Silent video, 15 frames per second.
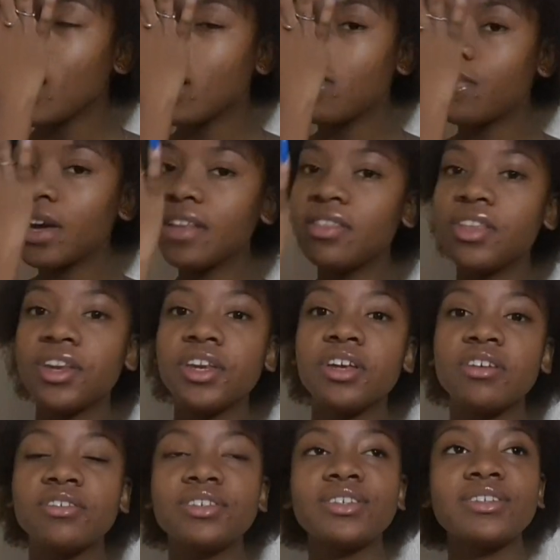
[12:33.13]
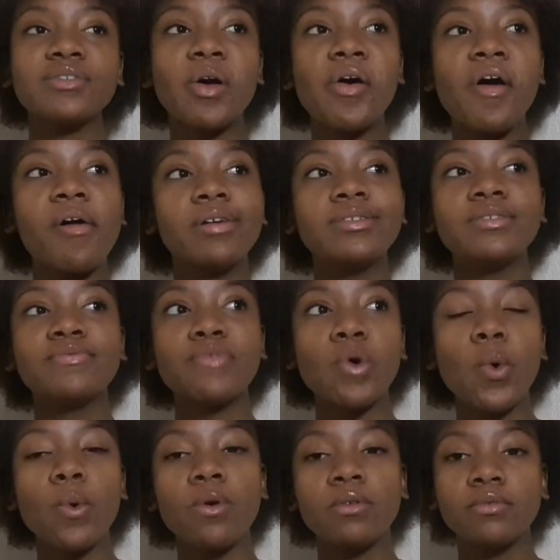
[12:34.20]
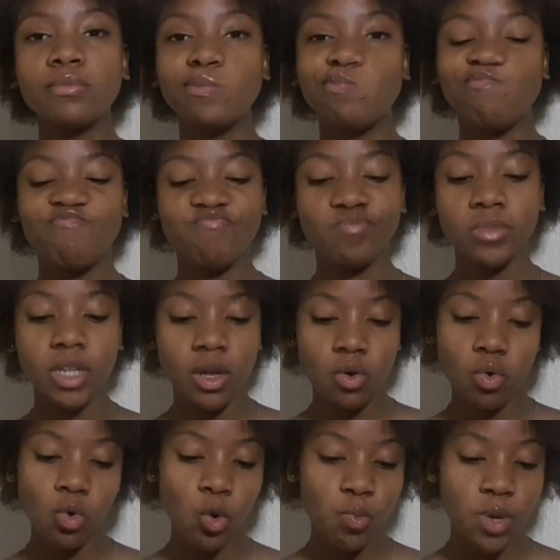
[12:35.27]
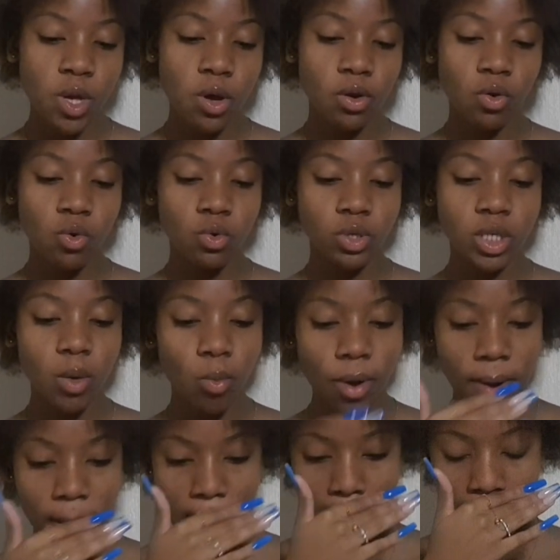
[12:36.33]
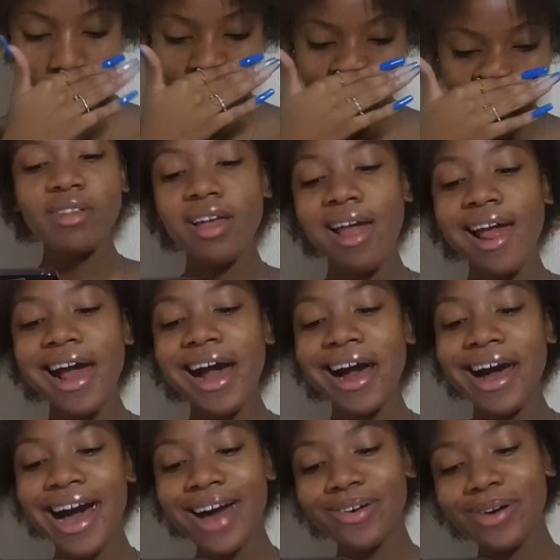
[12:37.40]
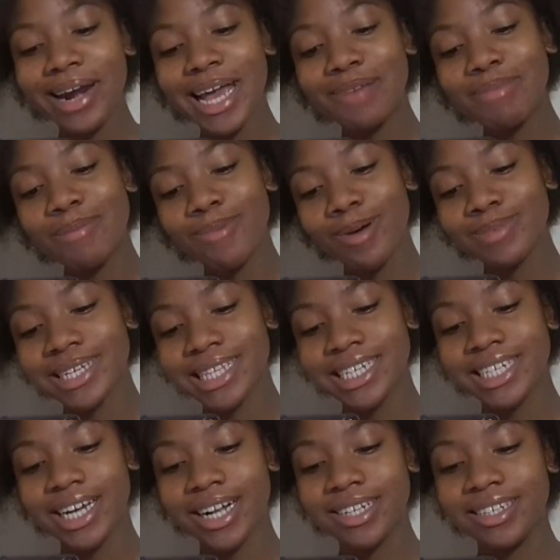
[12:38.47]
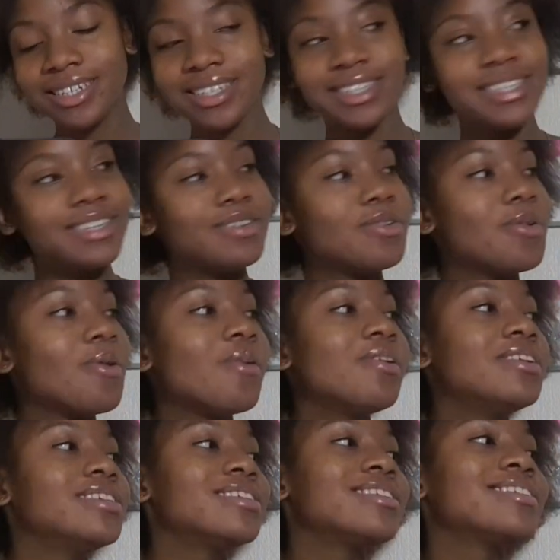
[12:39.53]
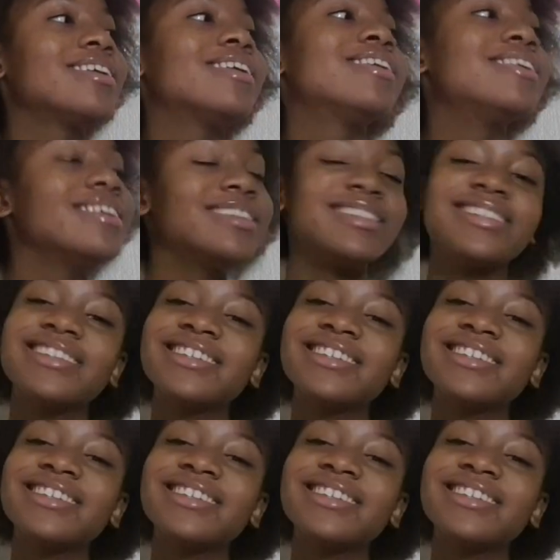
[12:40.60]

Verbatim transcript: I'd find the nearest phone and call pe- and call someone. I don't like my mom's other child, Nitinio. Oh.